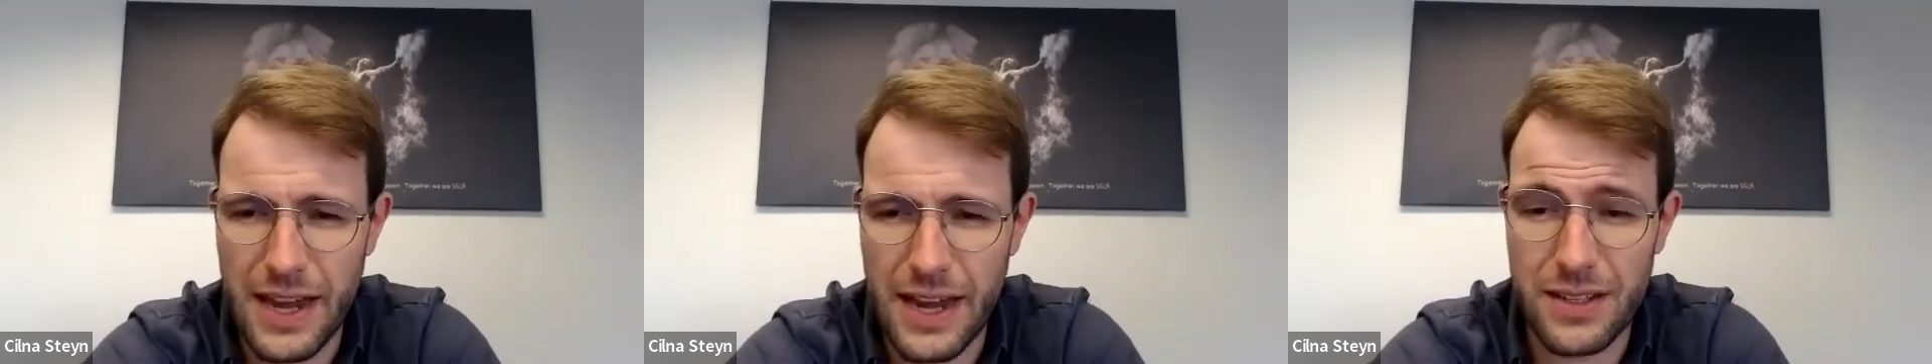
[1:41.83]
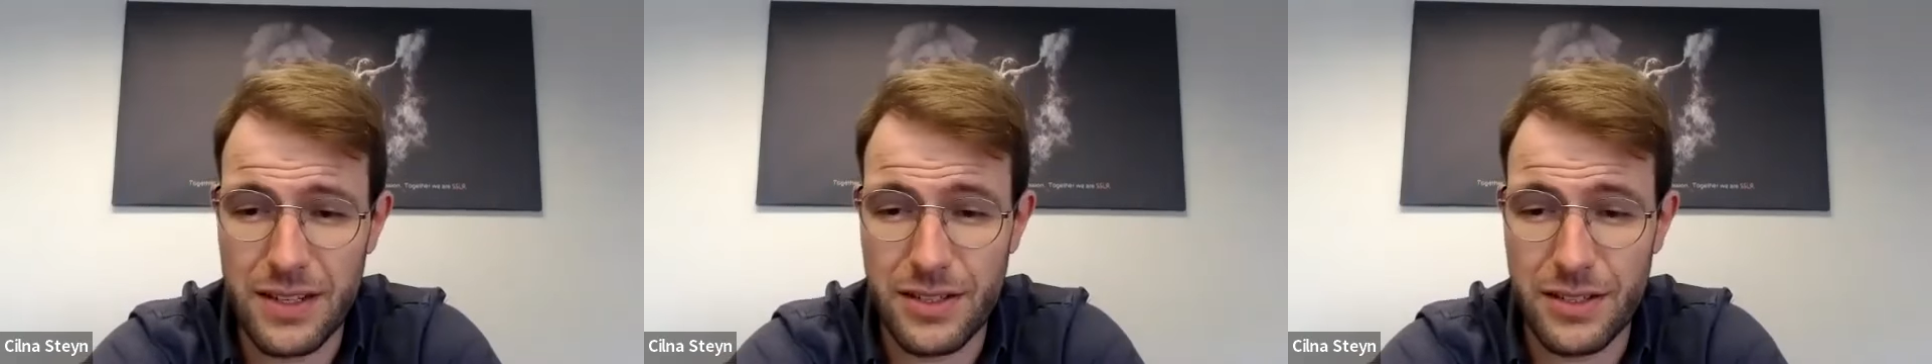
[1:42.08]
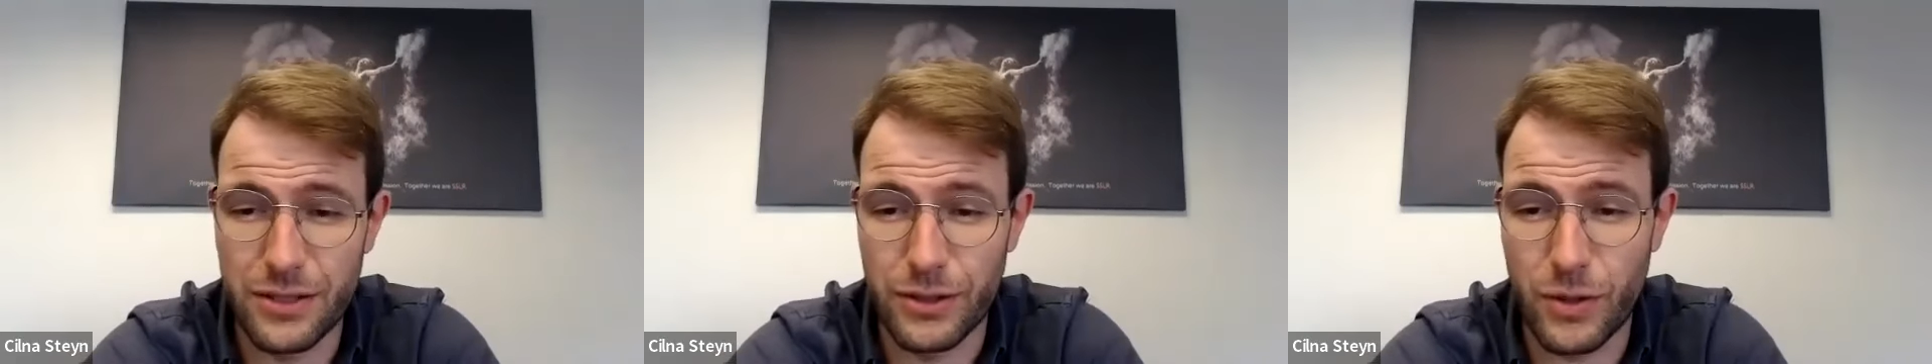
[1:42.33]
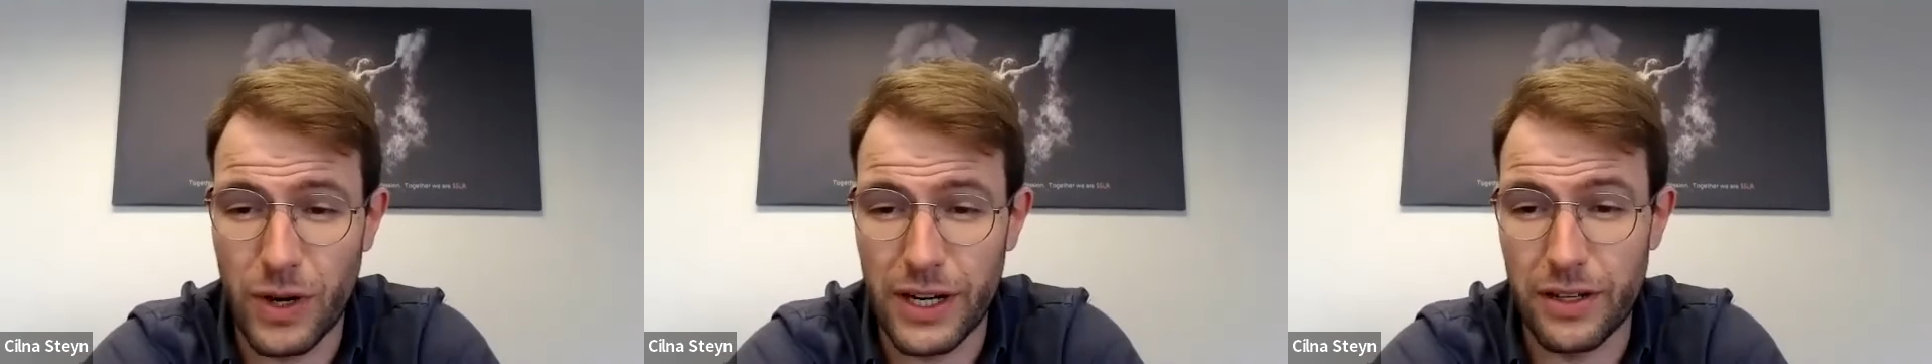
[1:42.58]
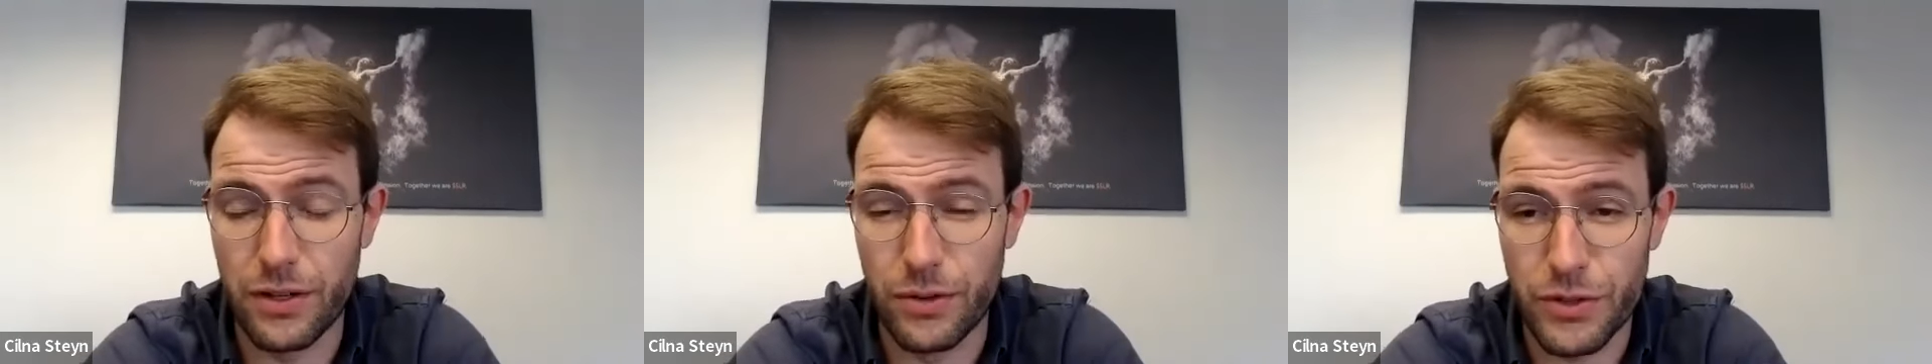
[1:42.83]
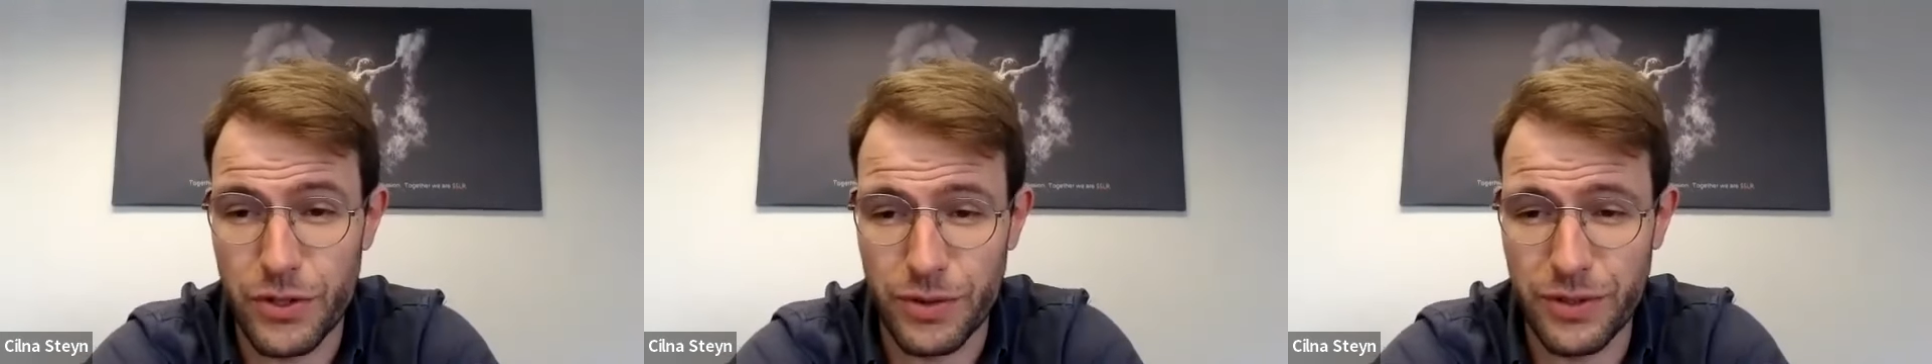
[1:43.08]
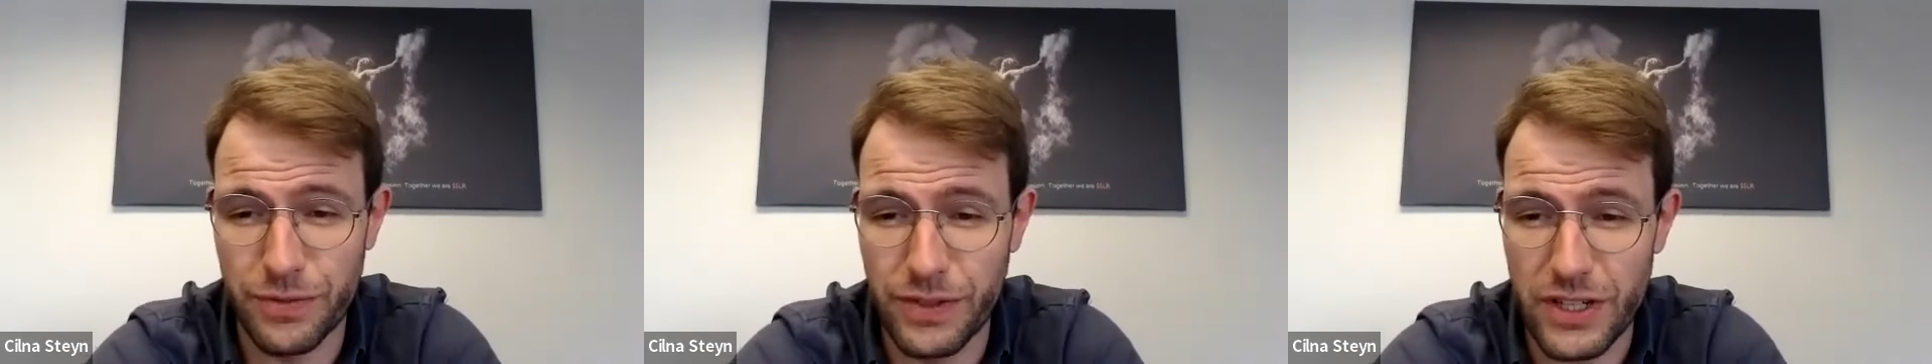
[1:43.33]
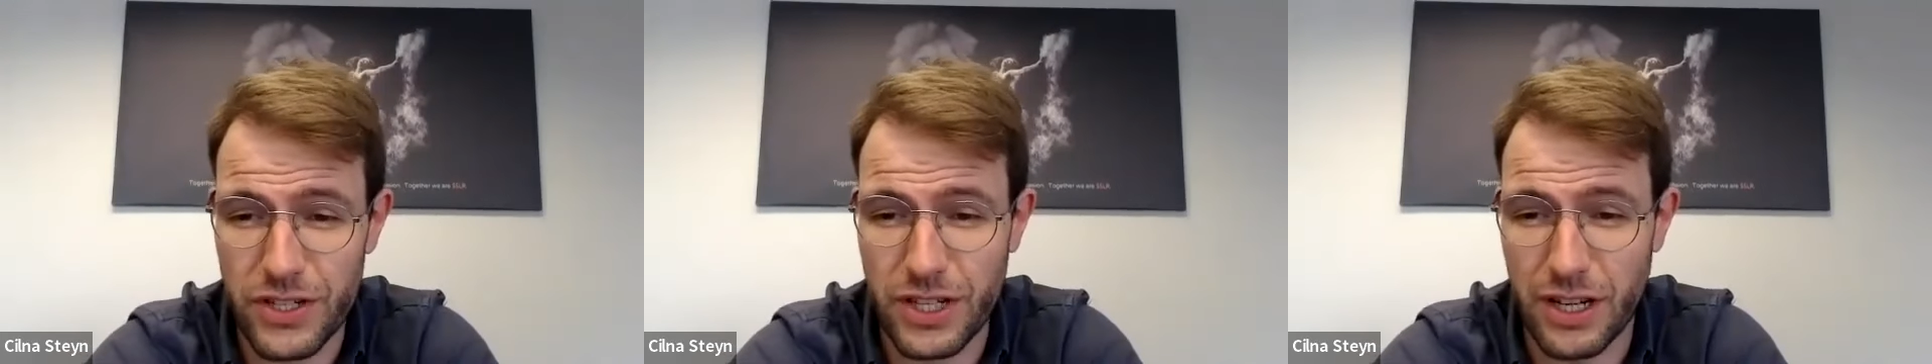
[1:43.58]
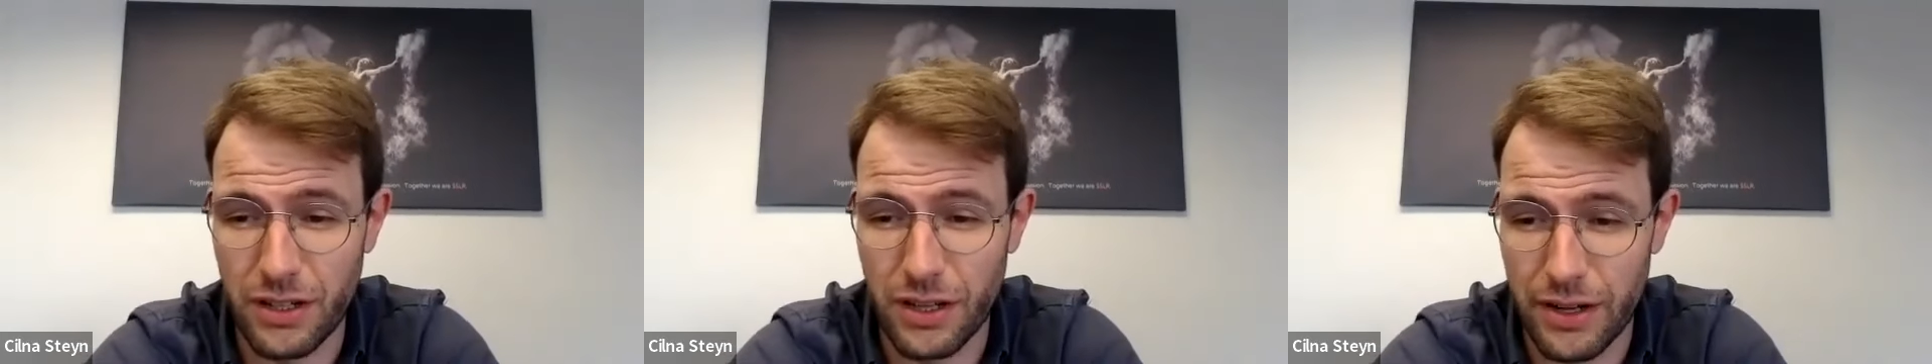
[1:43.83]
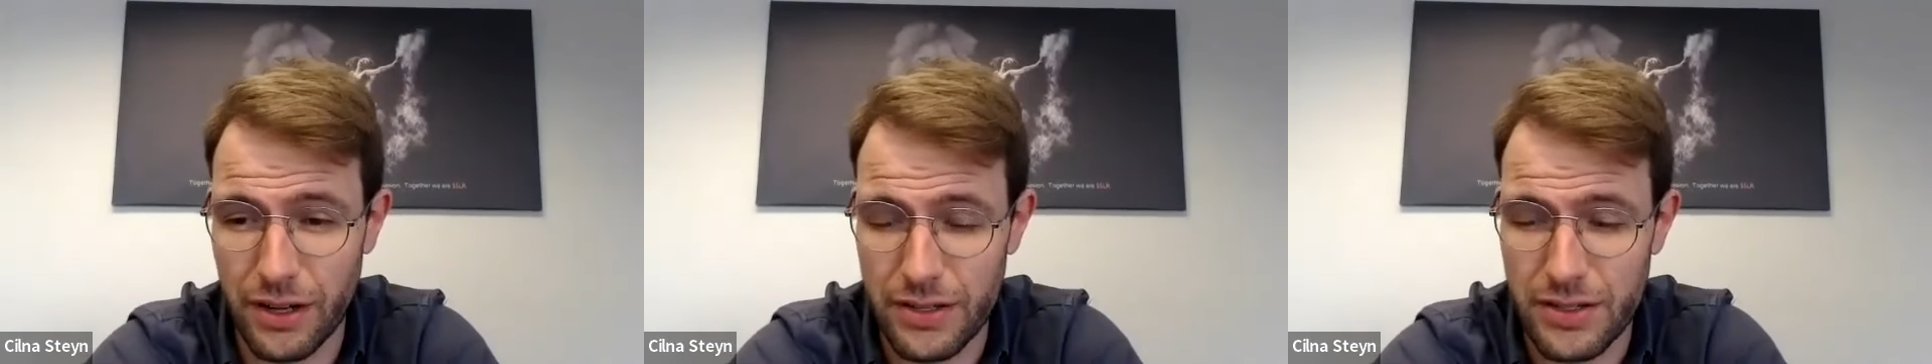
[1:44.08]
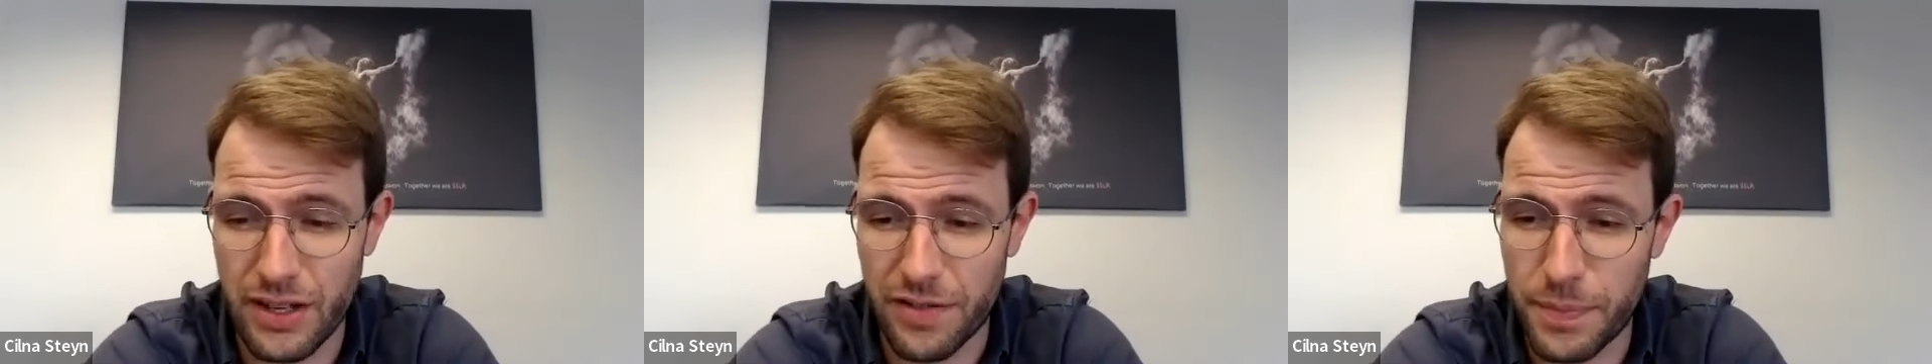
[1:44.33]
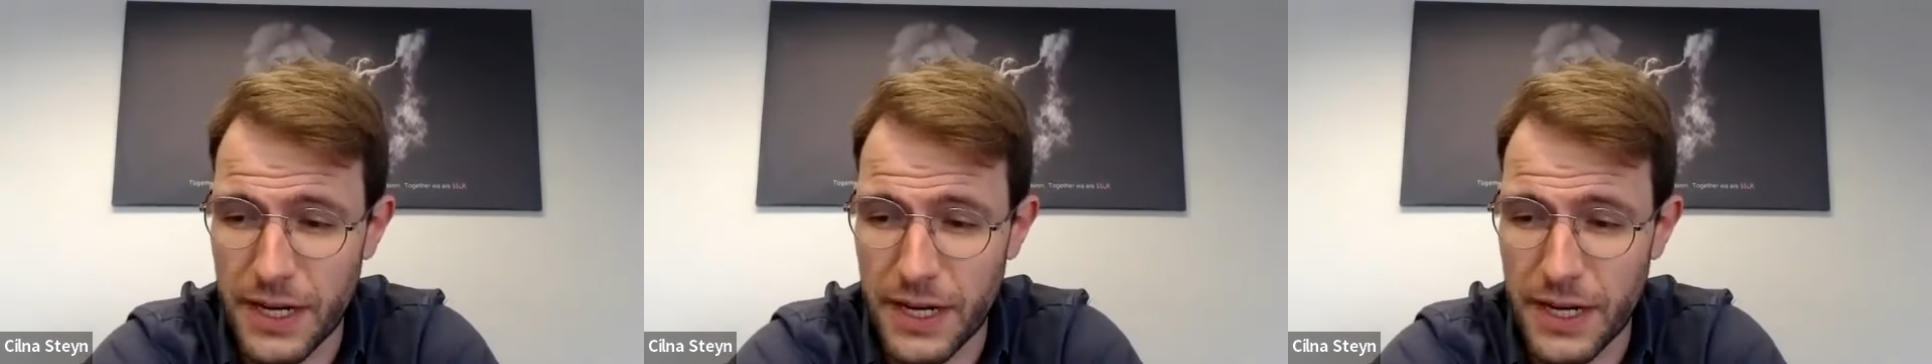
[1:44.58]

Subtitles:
act is still quite new, so we're still fleshing out a lot of the stuff.